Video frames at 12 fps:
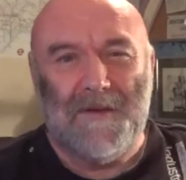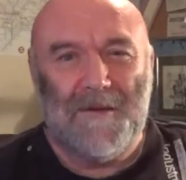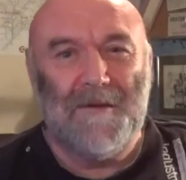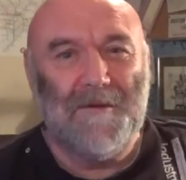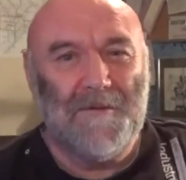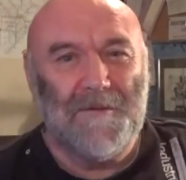
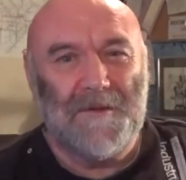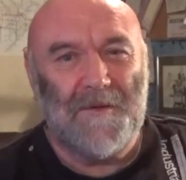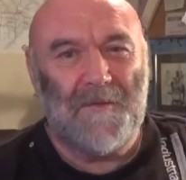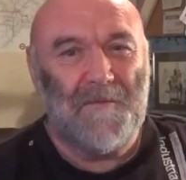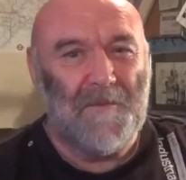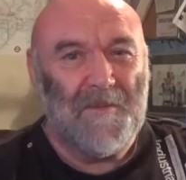
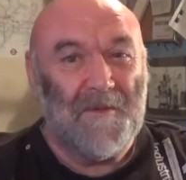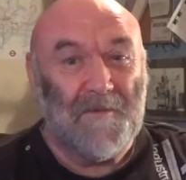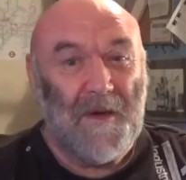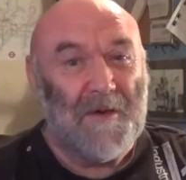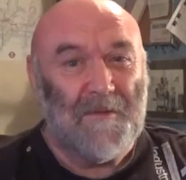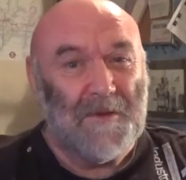lose
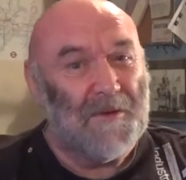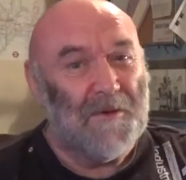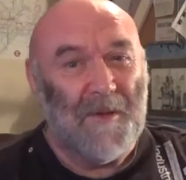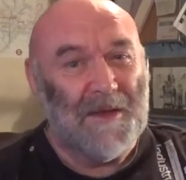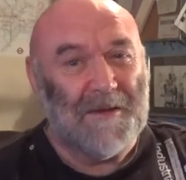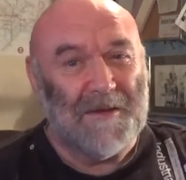faith in
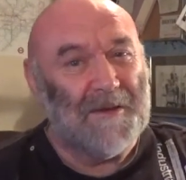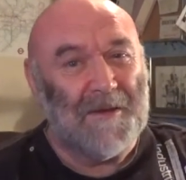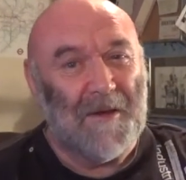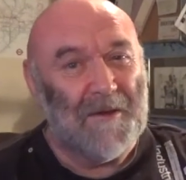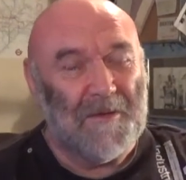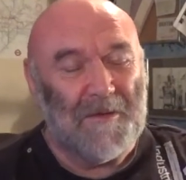humanity
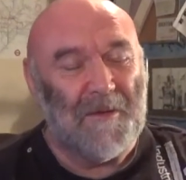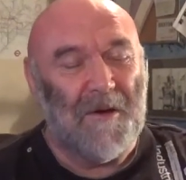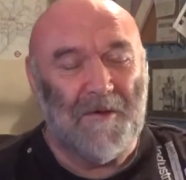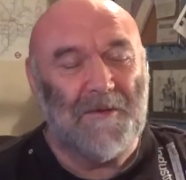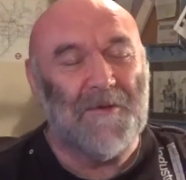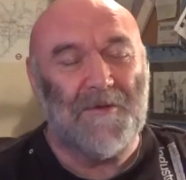
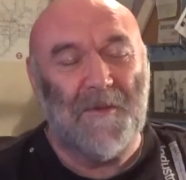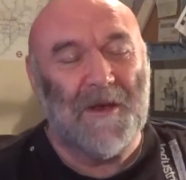on some